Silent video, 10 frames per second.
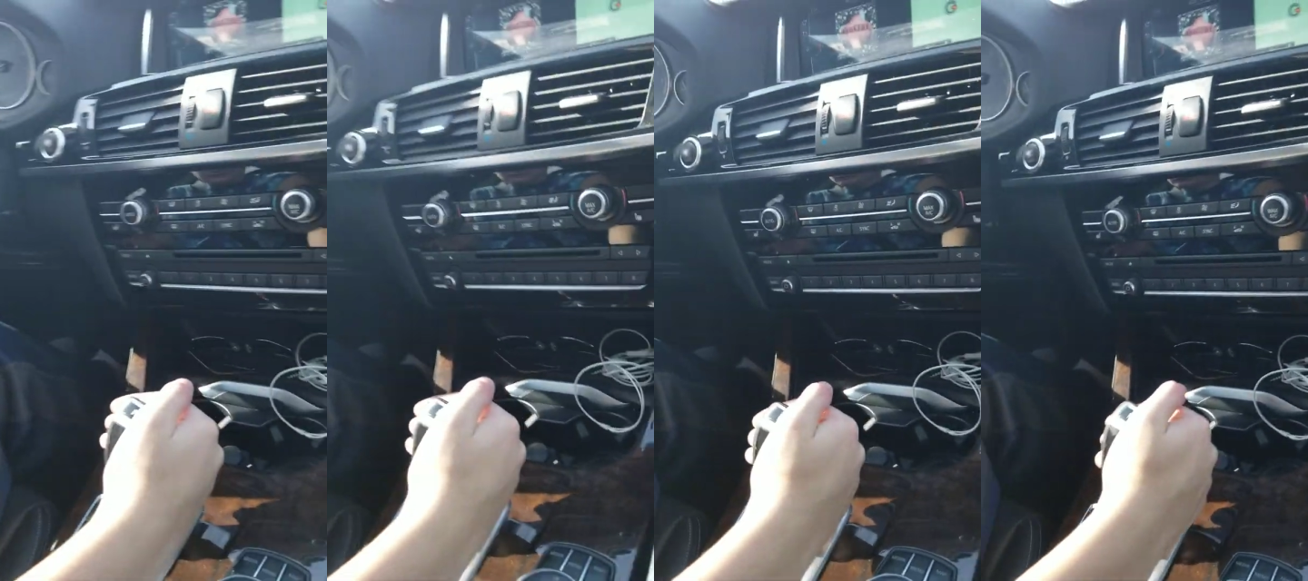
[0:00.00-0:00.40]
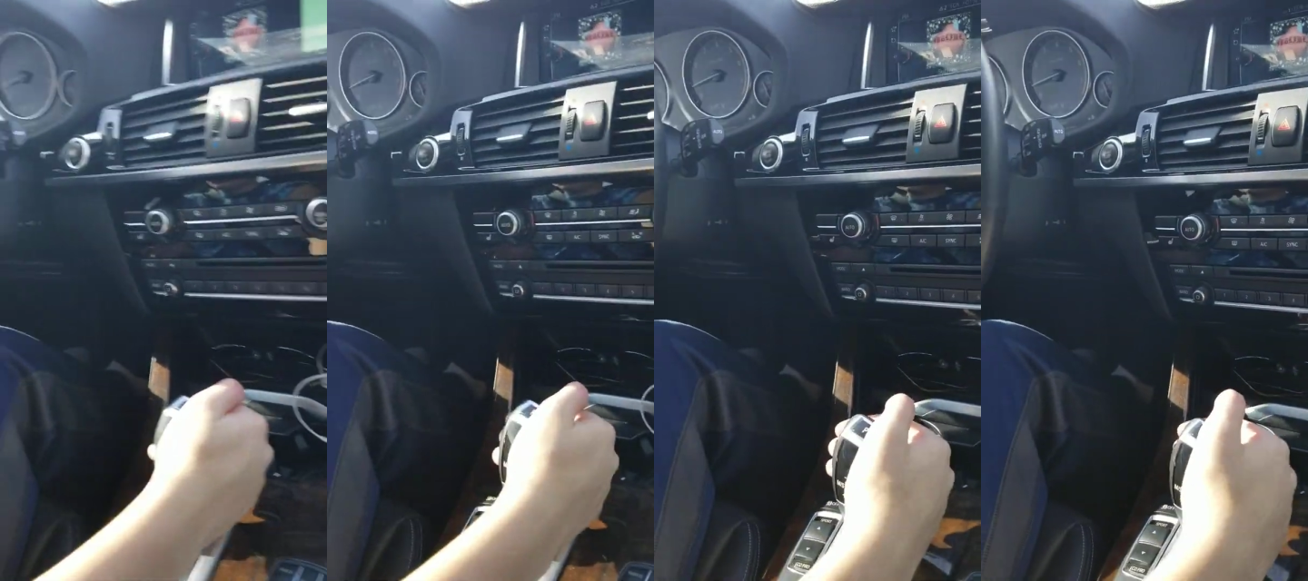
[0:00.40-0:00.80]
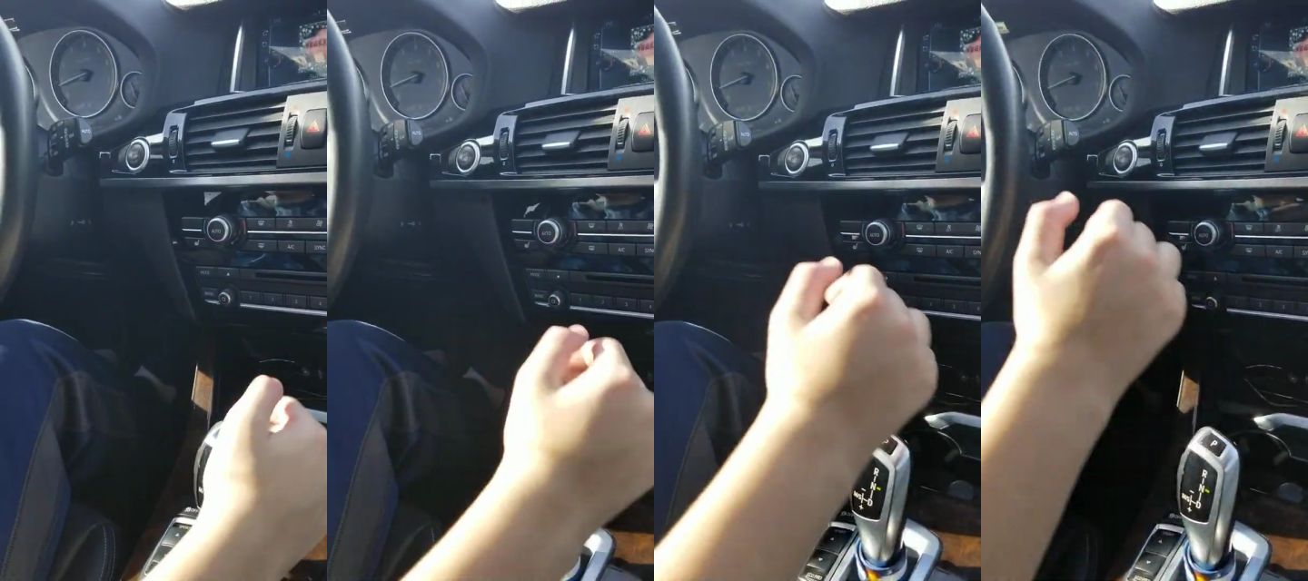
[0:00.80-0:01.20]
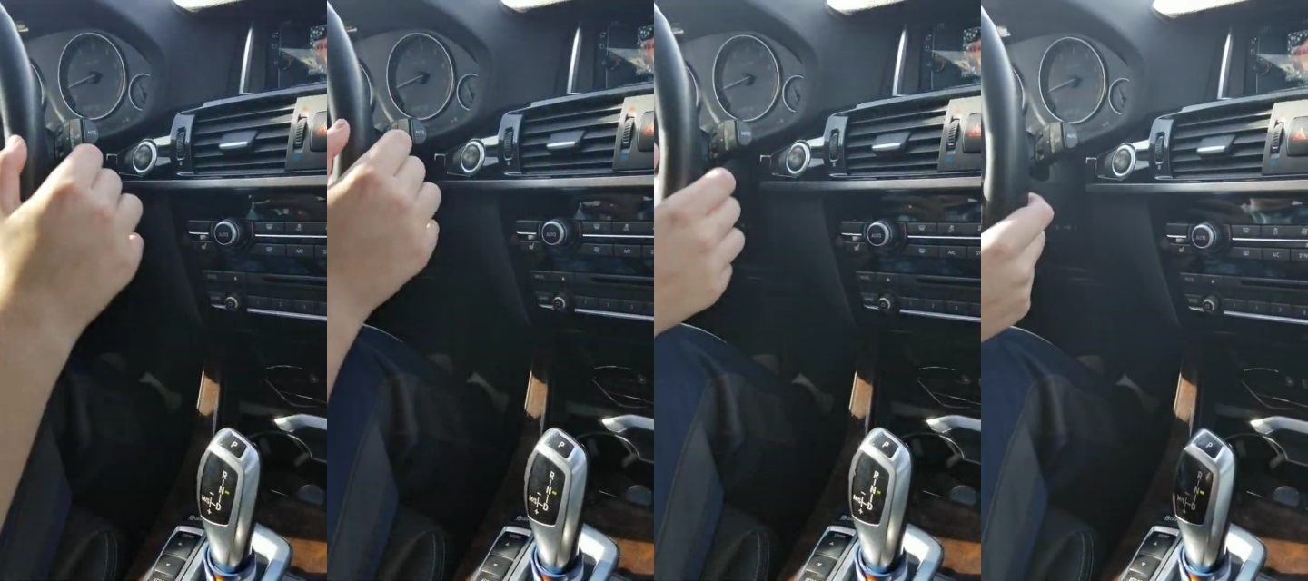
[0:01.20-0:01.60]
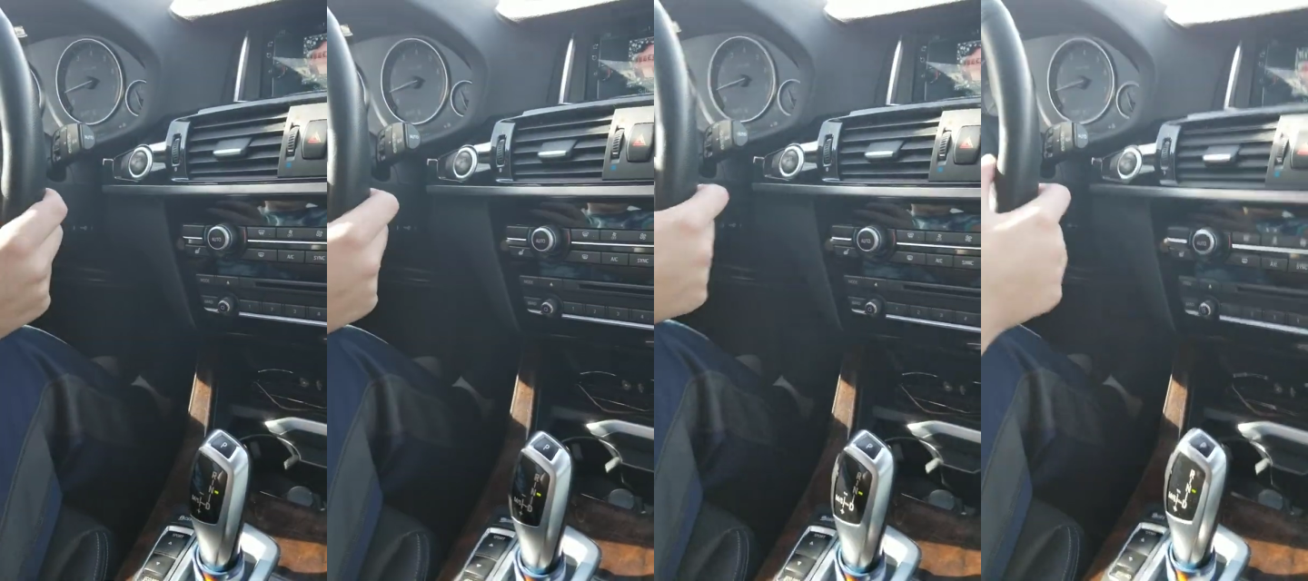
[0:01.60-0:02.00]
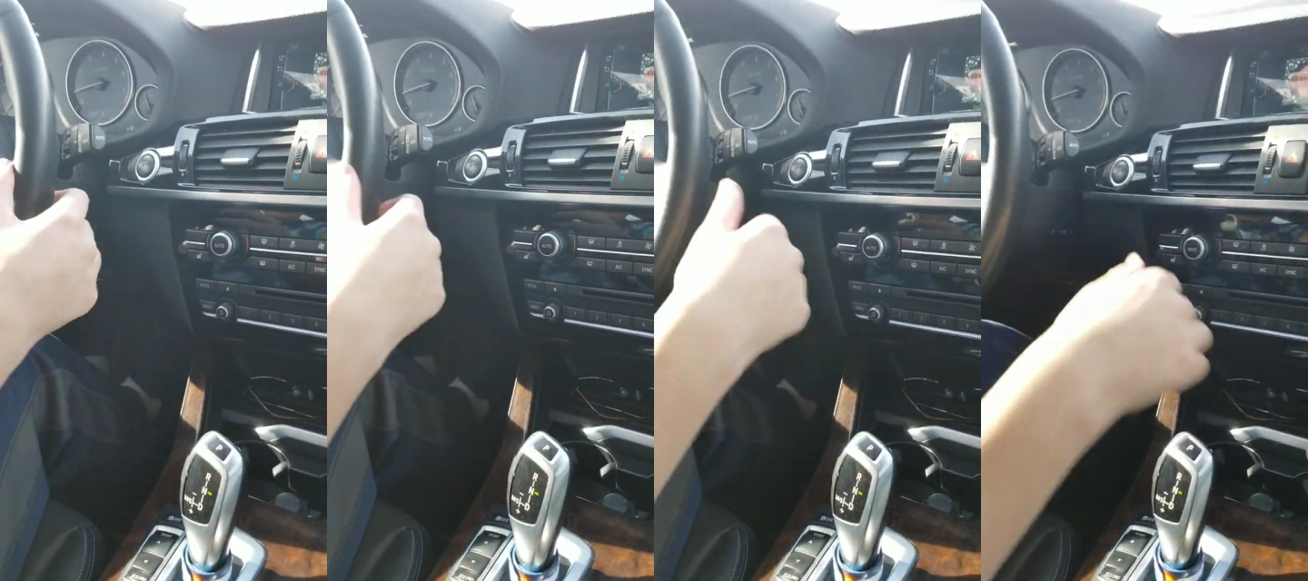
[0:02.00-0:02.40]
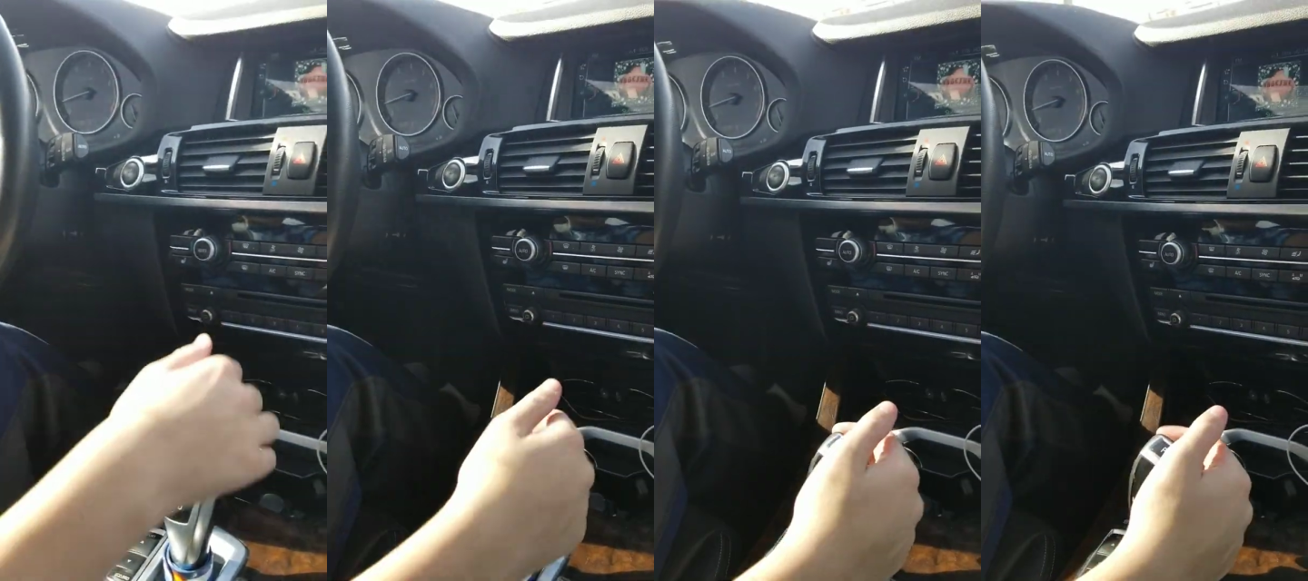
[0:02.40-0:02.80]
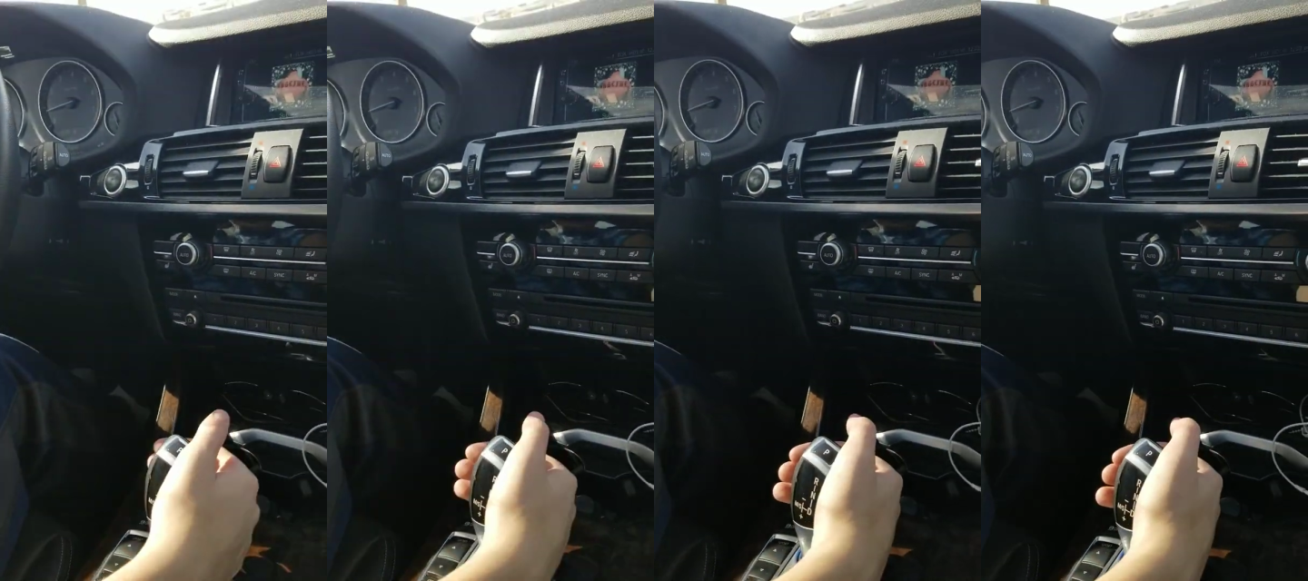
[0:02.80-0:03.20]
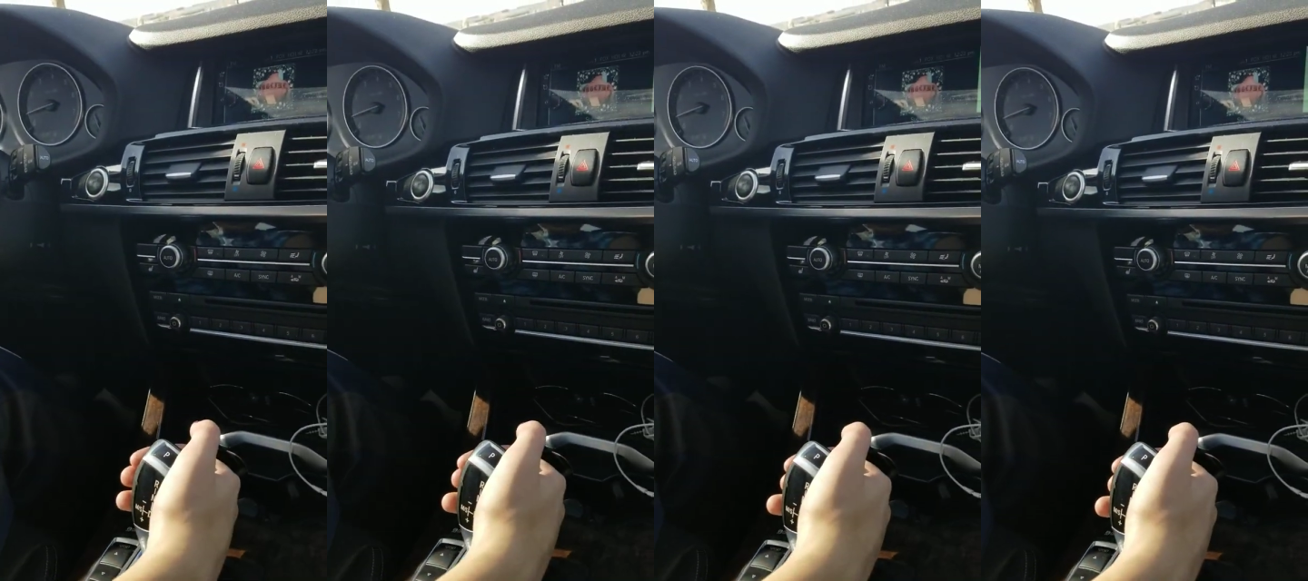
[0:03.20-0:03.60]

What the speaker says: [unreadable: no face in view]